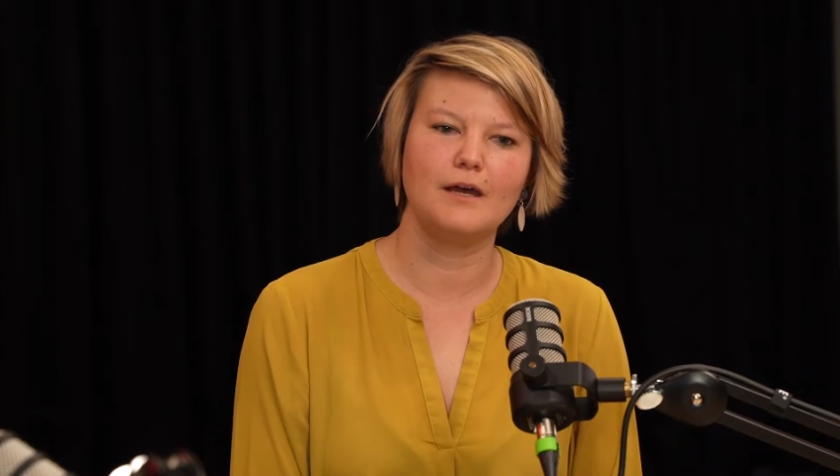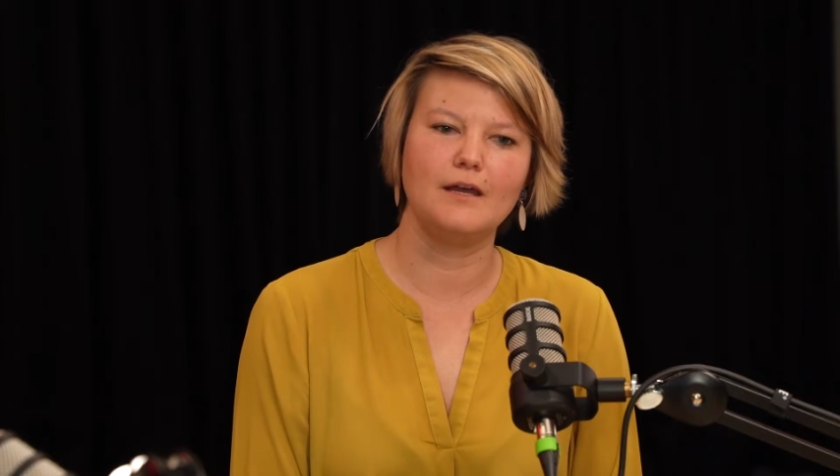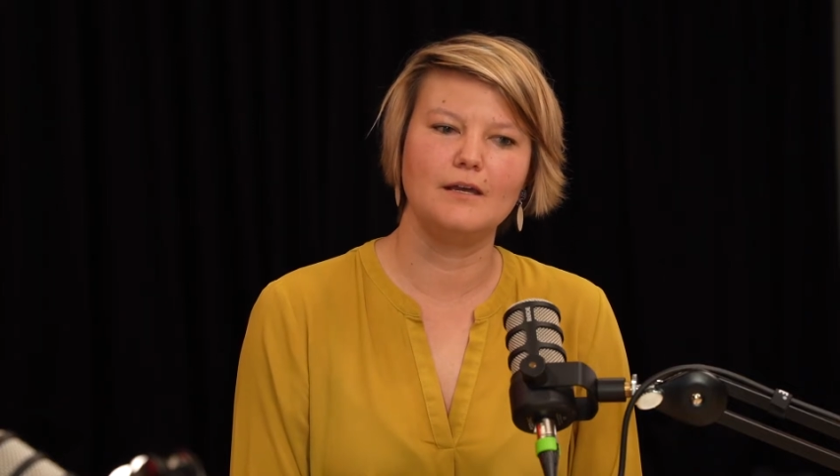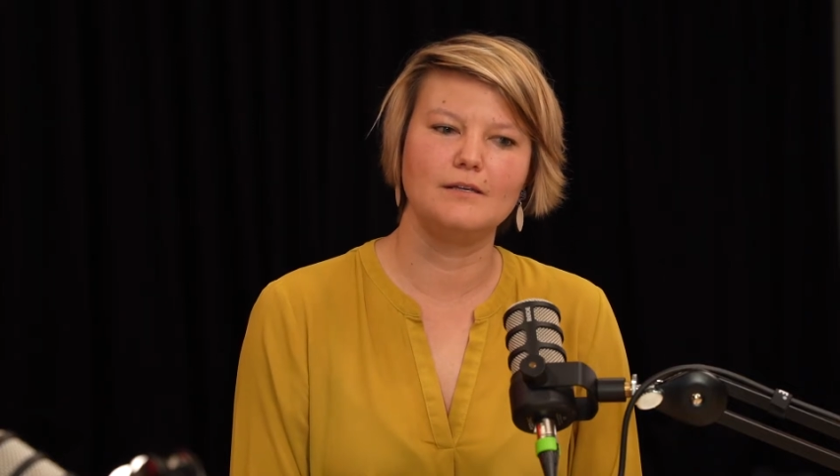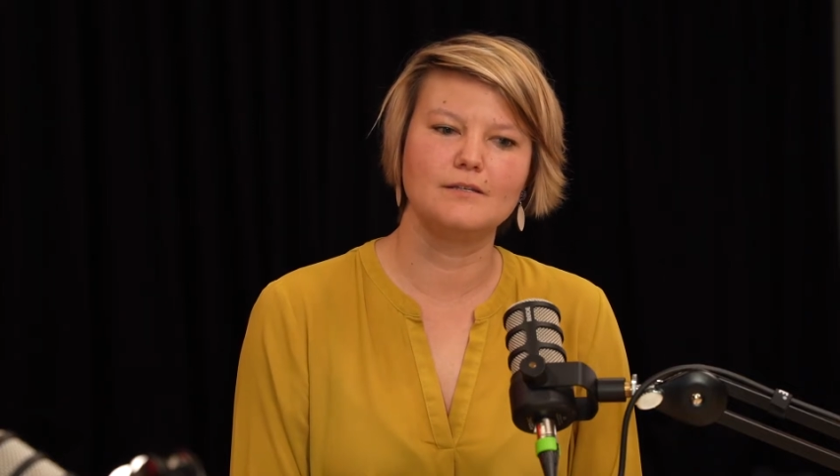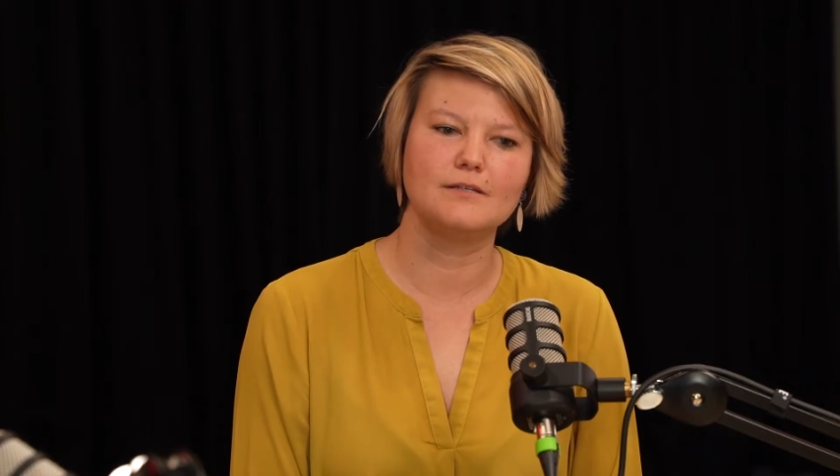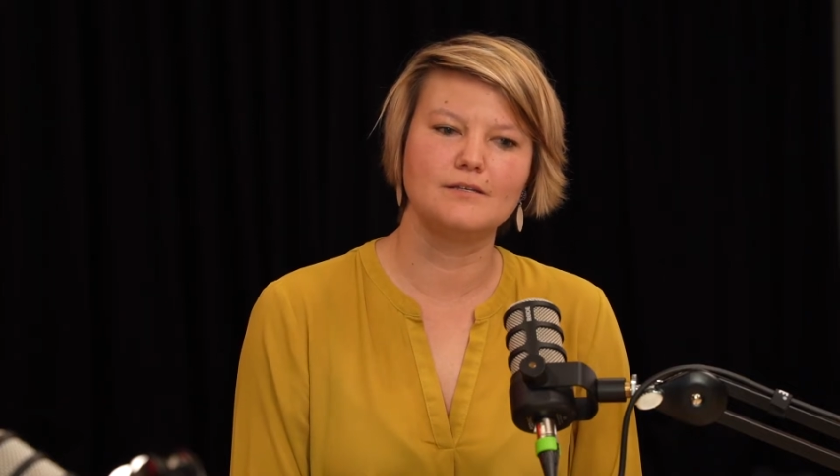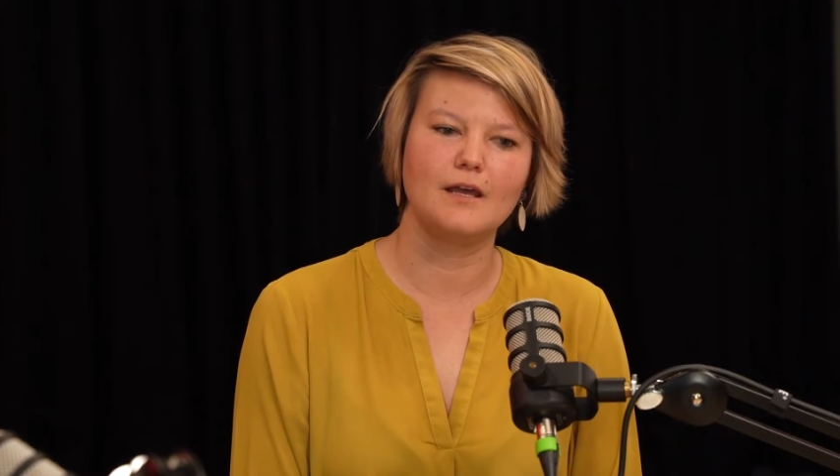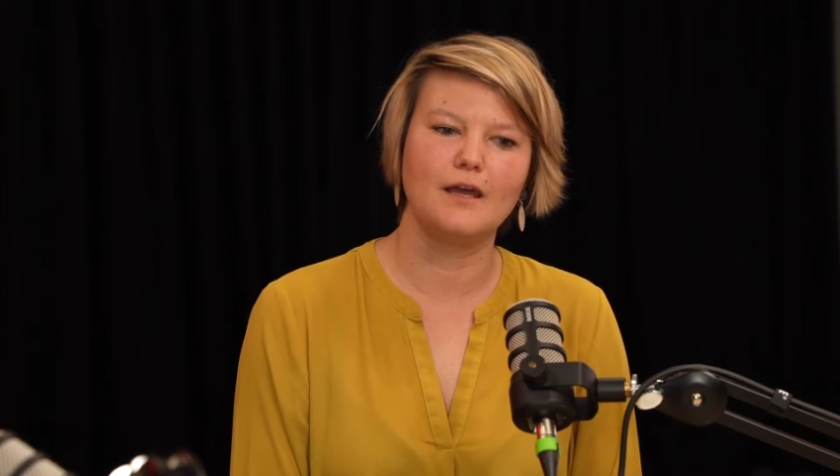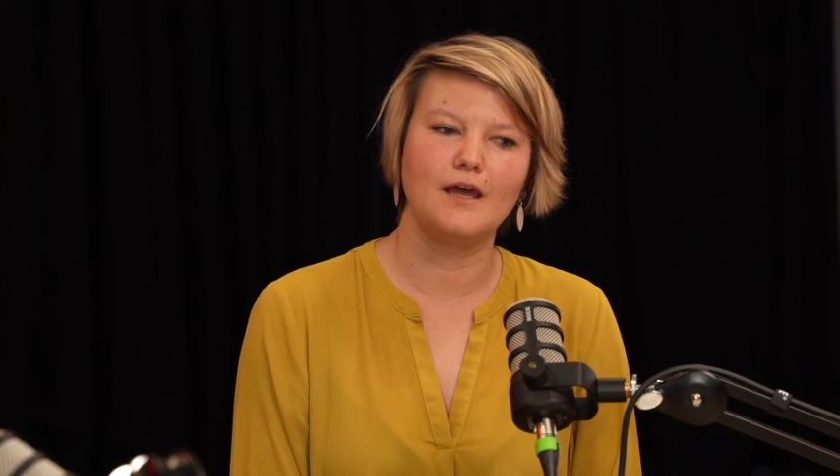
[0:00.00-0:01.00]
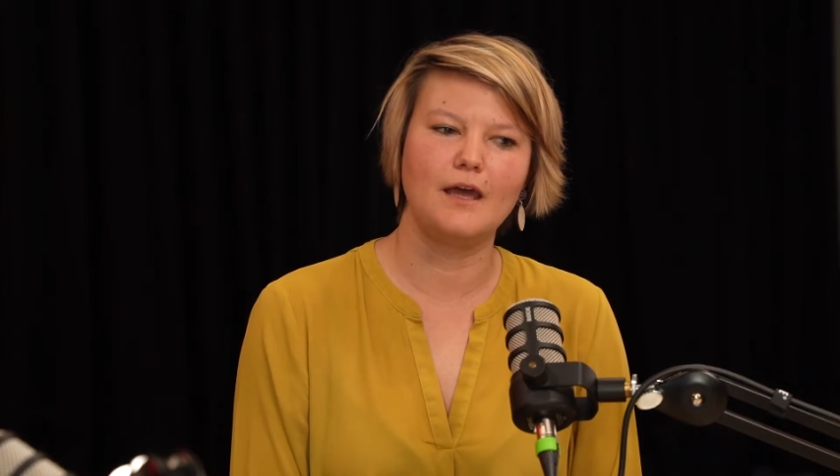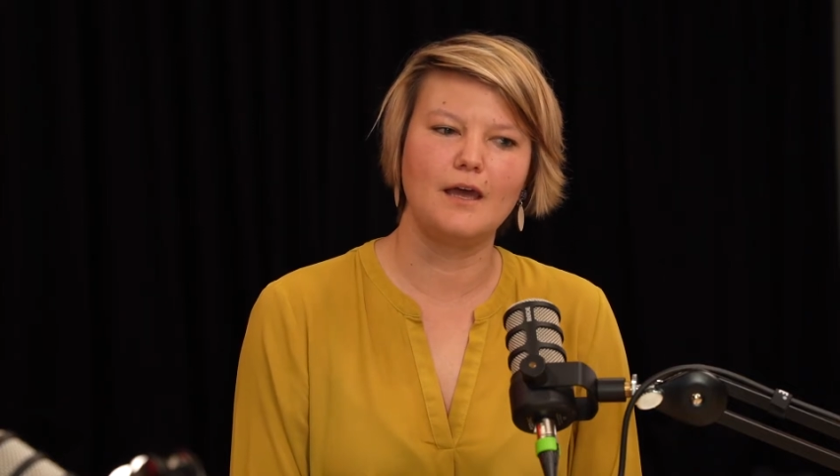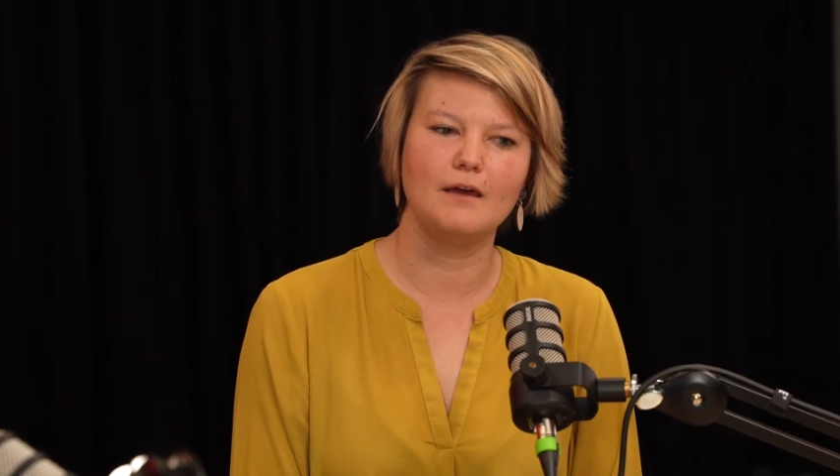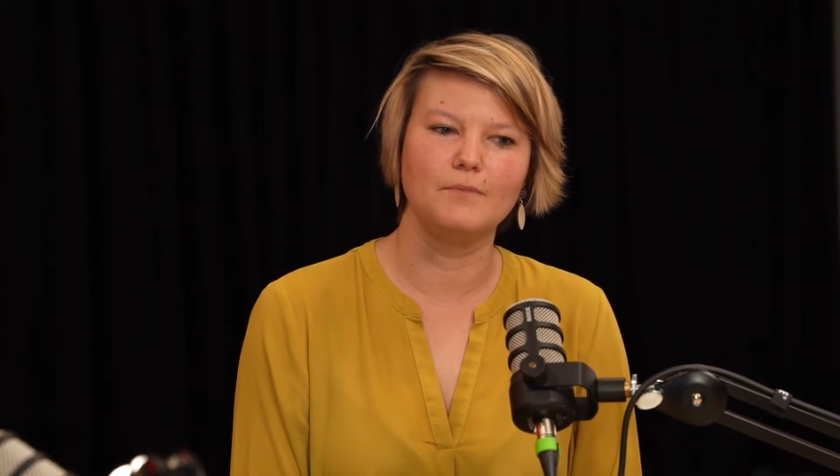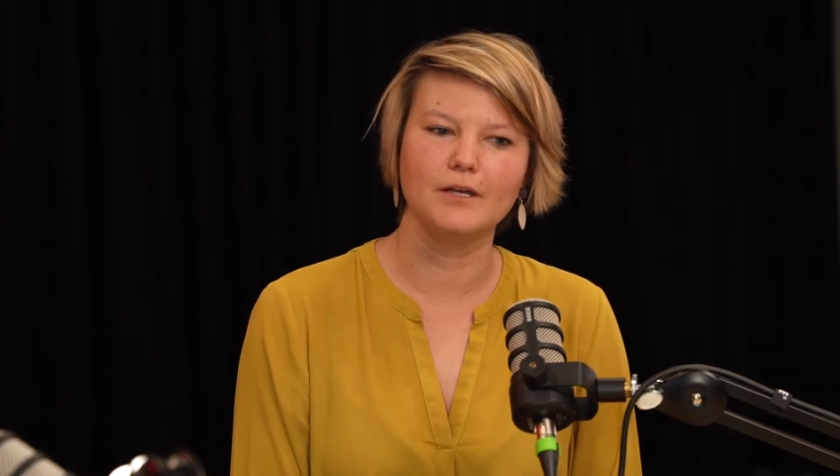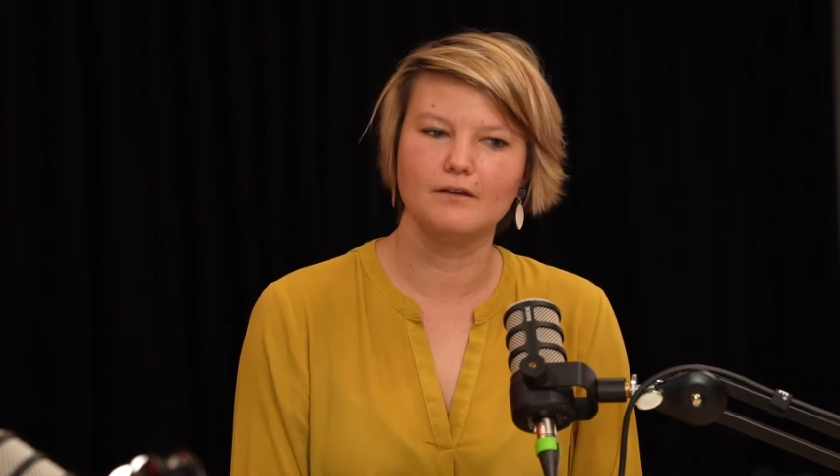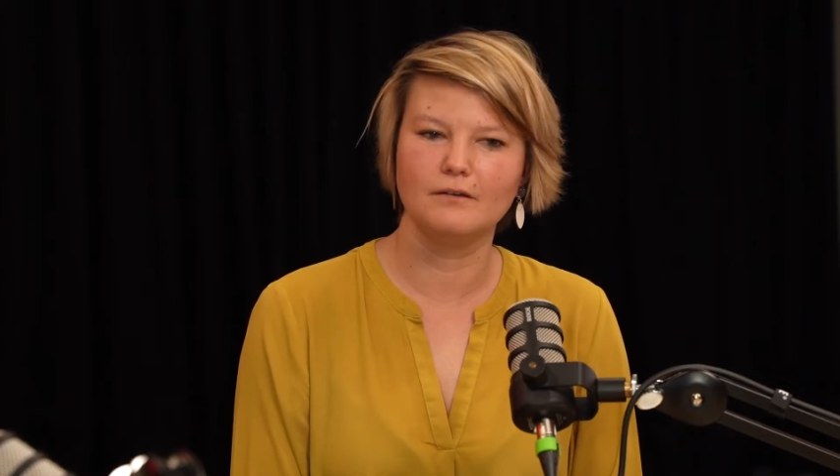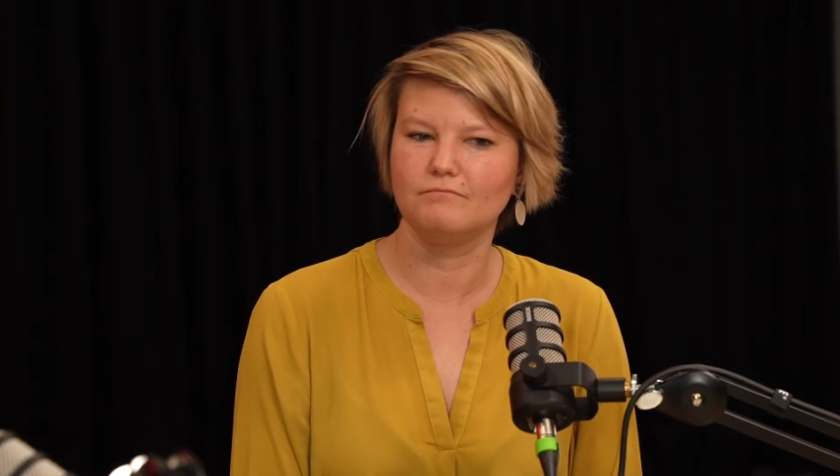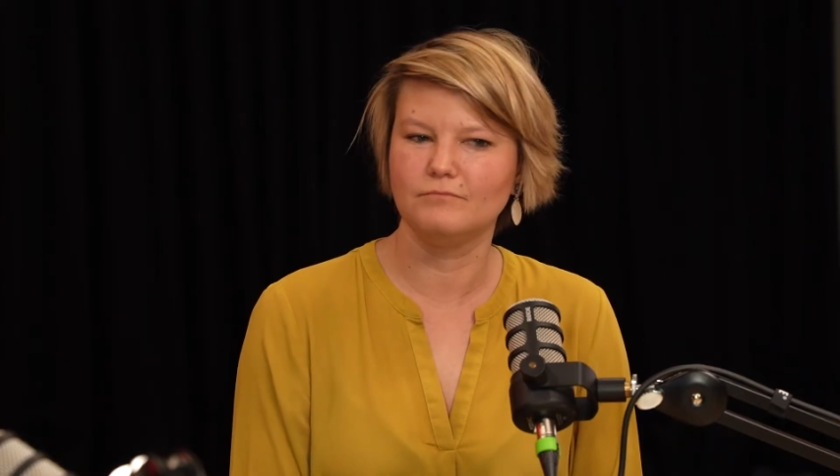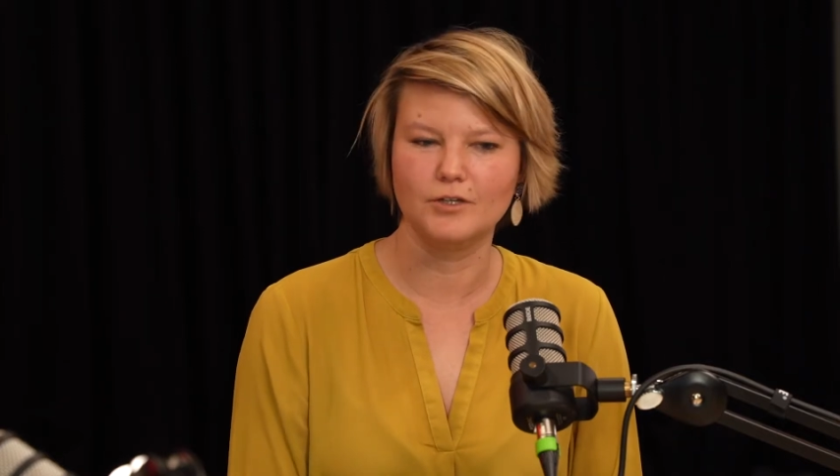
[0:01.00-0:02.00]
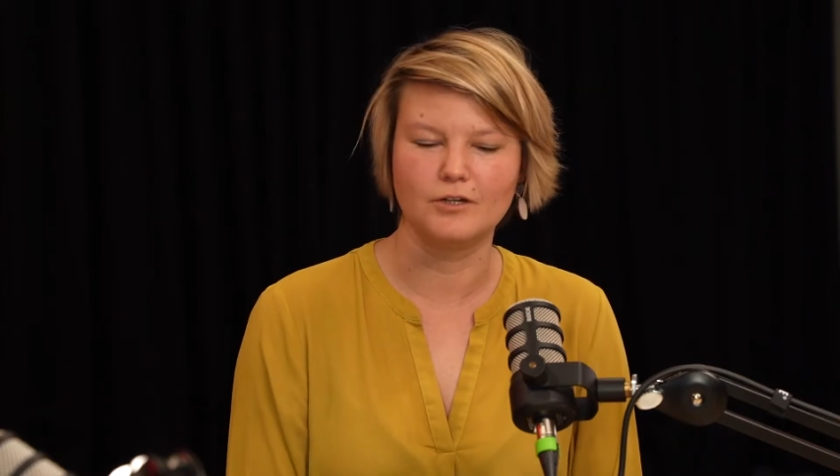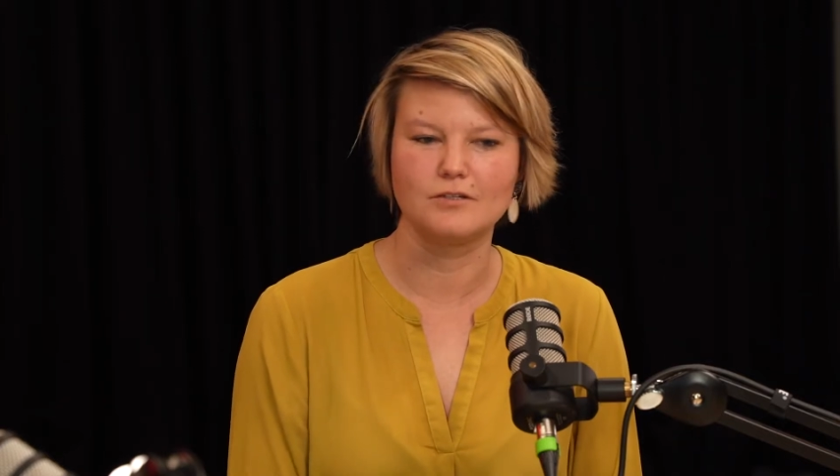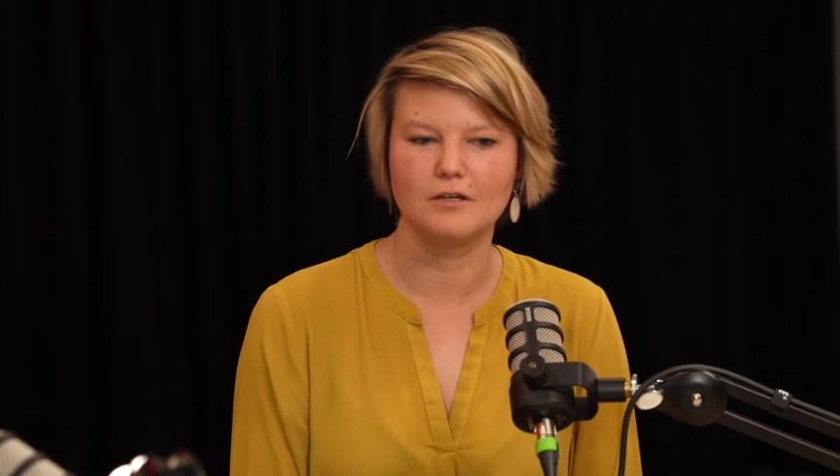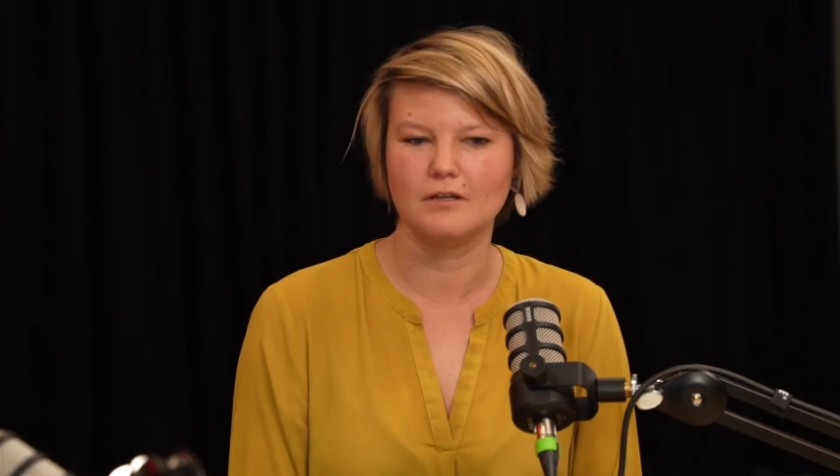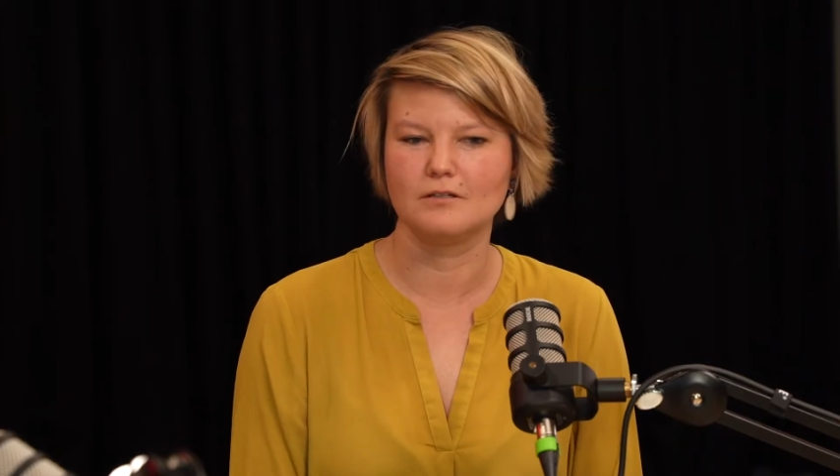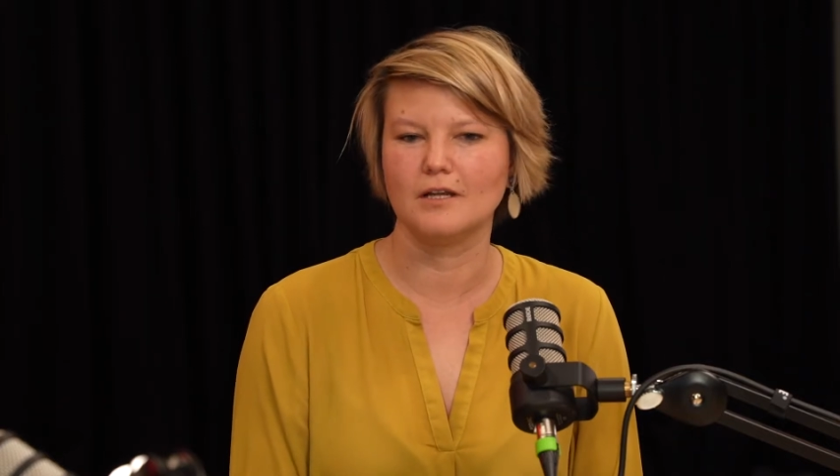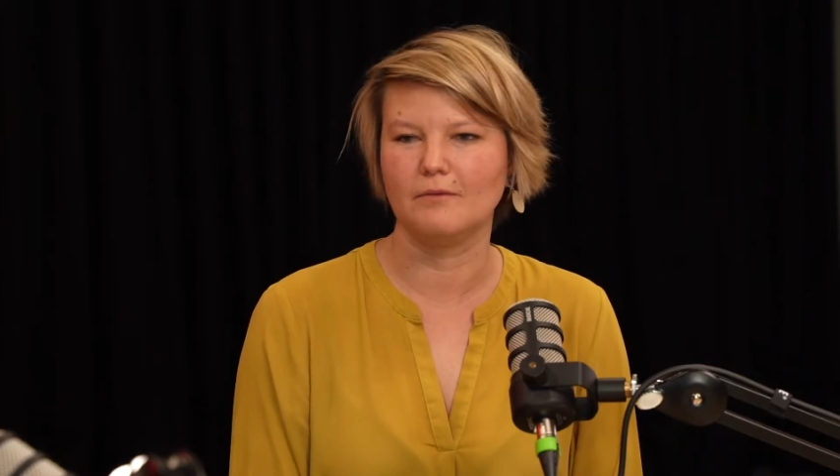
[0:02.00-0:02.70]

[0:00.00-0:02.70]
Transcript: is a big, it's a